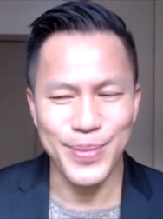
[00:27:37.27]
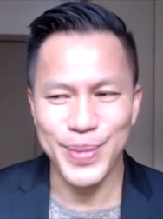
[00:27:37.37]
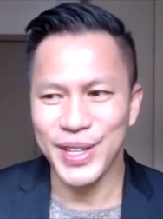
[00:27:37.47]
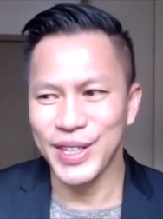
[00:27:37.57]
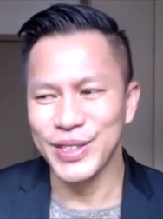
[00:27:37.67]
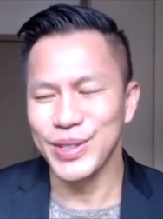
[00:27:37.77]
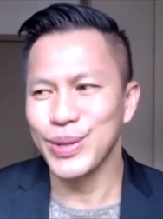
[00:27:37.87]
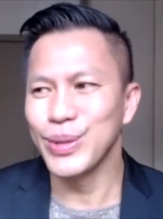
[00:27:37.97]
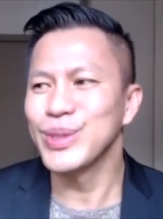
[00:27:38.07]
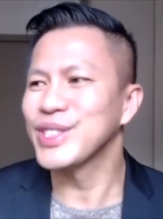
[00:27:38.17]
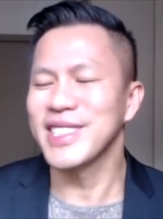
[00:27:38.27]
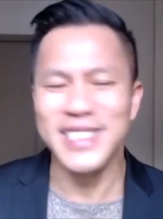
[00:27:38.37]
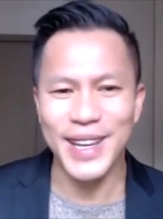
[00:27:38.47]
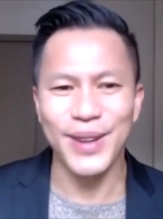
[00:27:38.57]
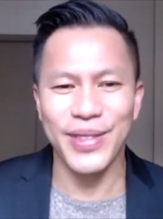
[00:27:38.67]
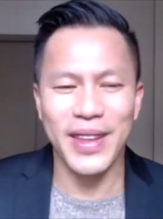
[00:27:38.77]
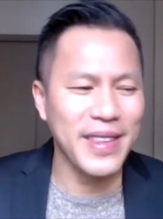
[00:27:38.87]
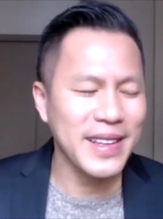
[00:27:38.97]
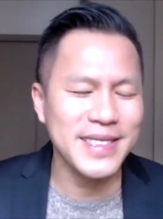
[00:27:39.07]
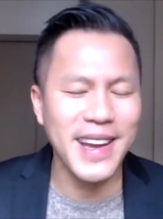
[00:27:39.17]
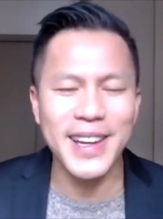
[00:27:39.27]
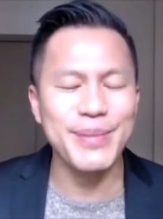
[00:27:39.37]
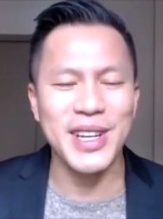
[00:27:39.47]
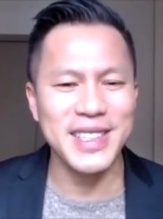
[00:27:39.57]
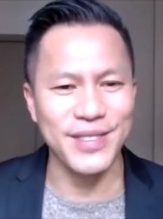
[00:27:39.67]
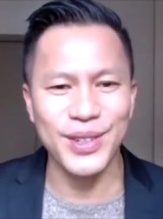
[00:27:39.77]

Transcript: because who is to say that that's not objective?